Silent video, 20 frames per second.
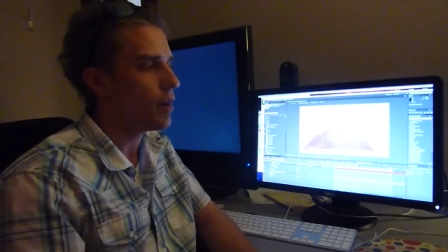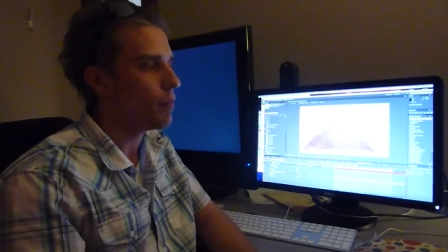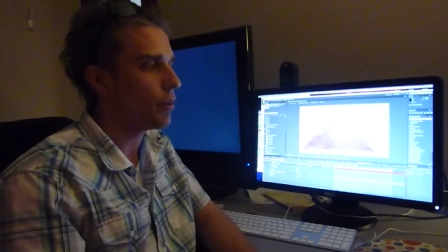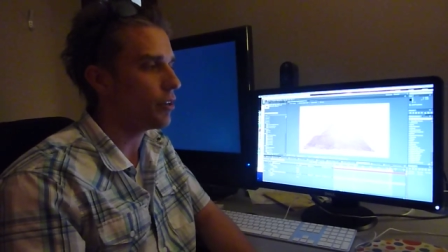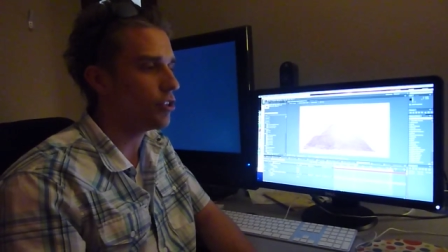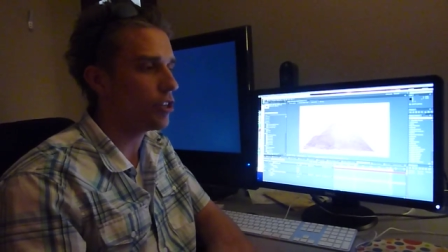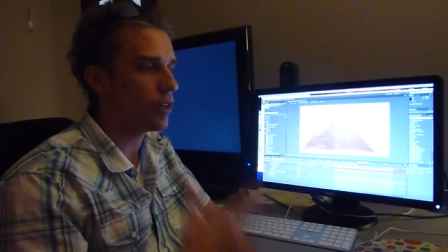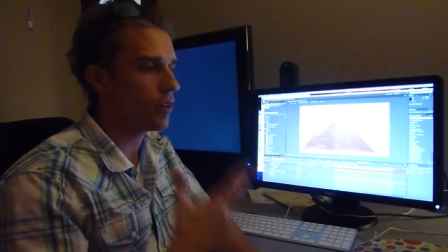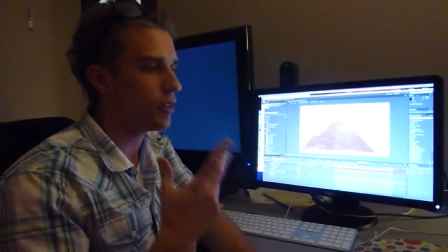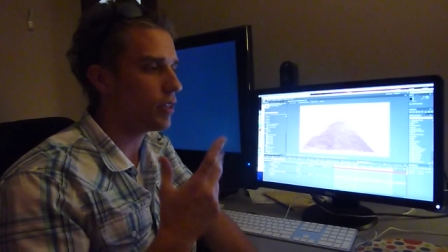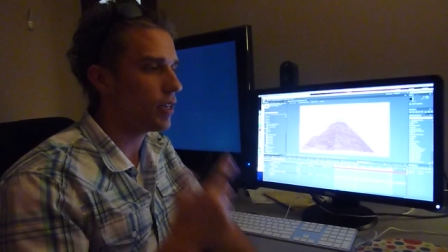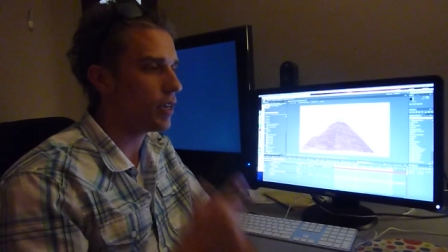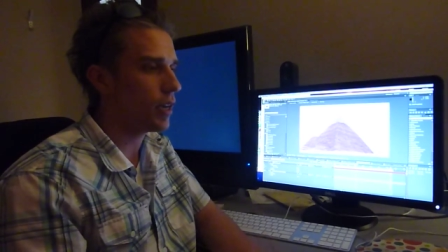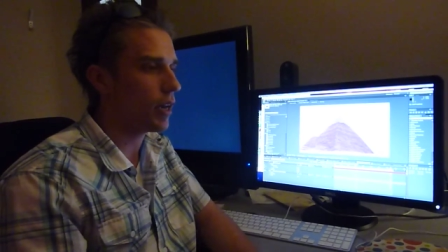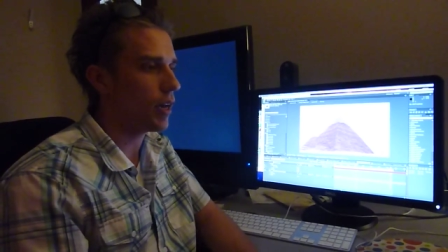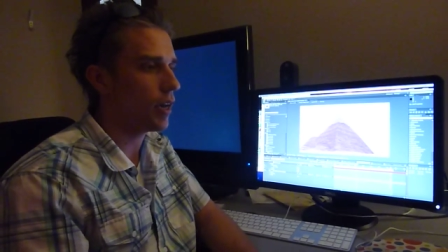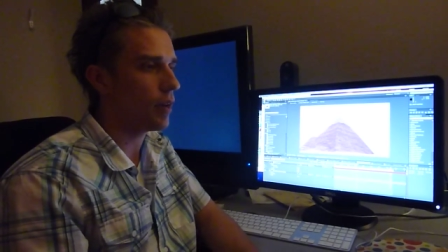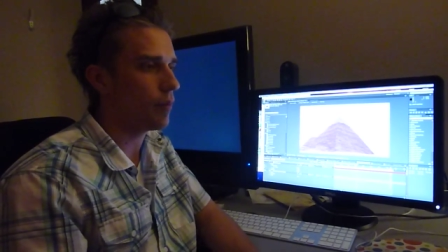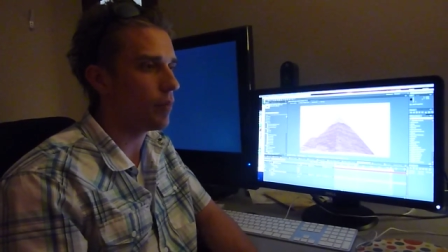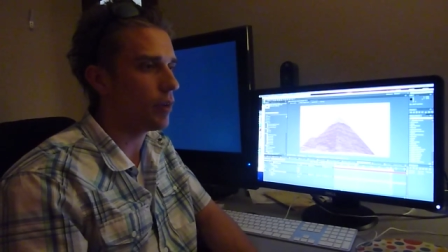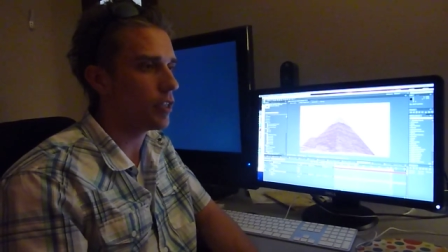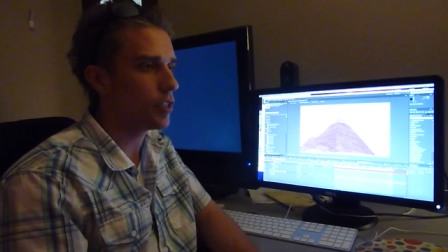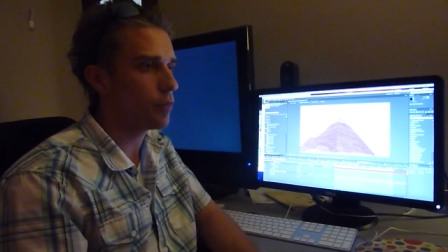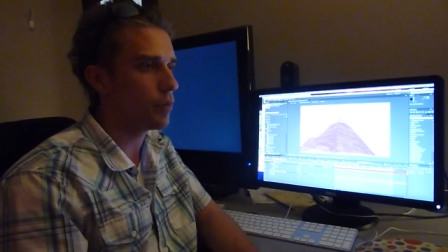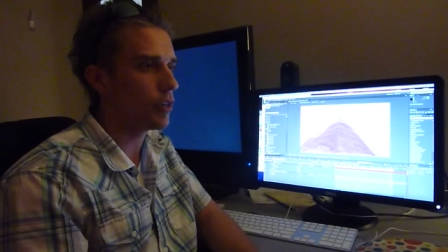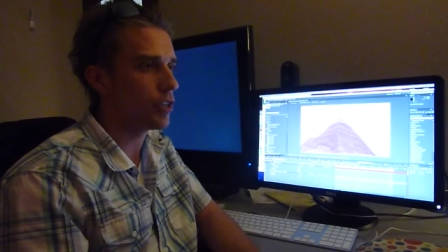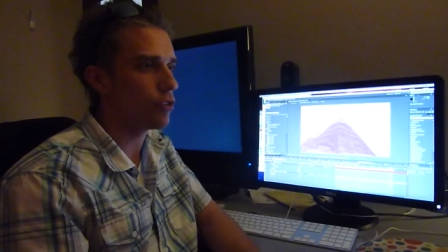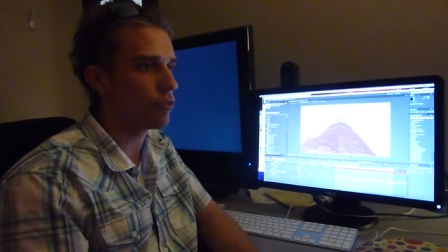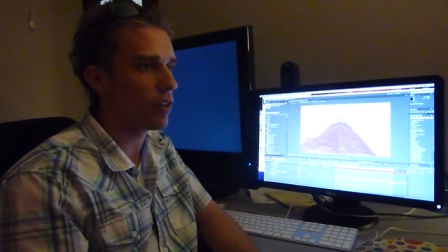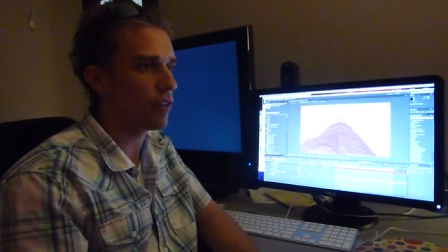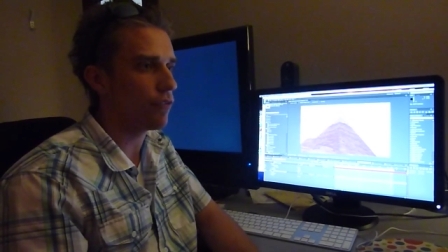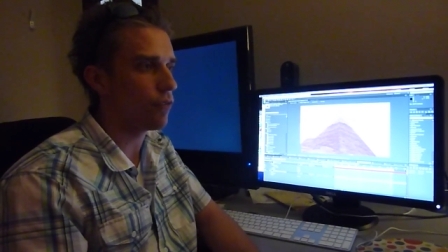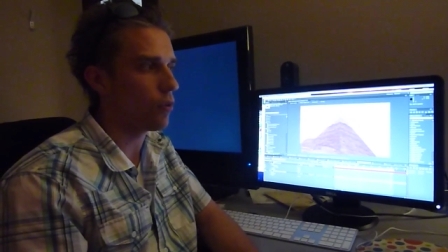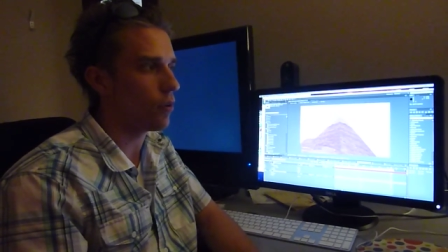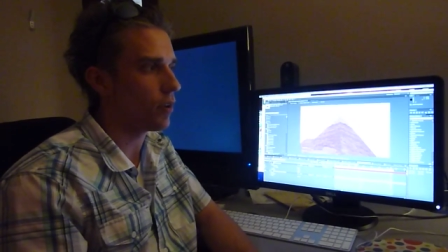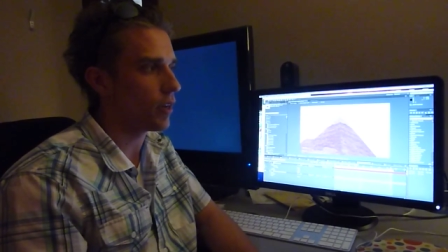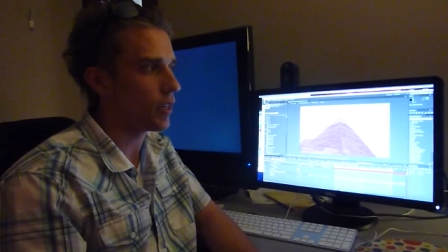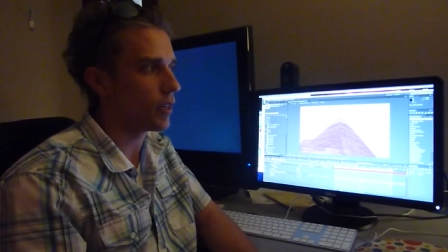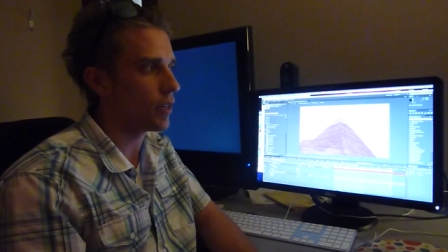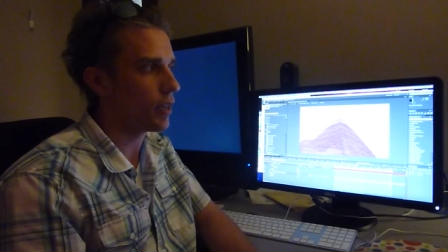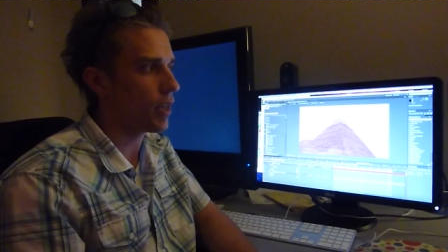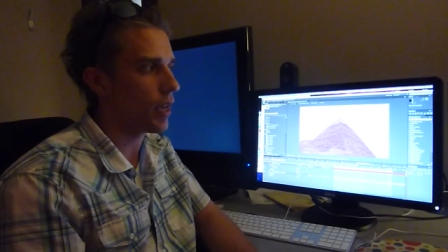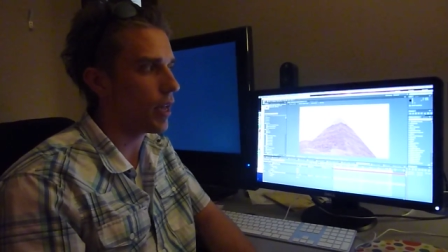But generally, um, it's pretty straightforward, and,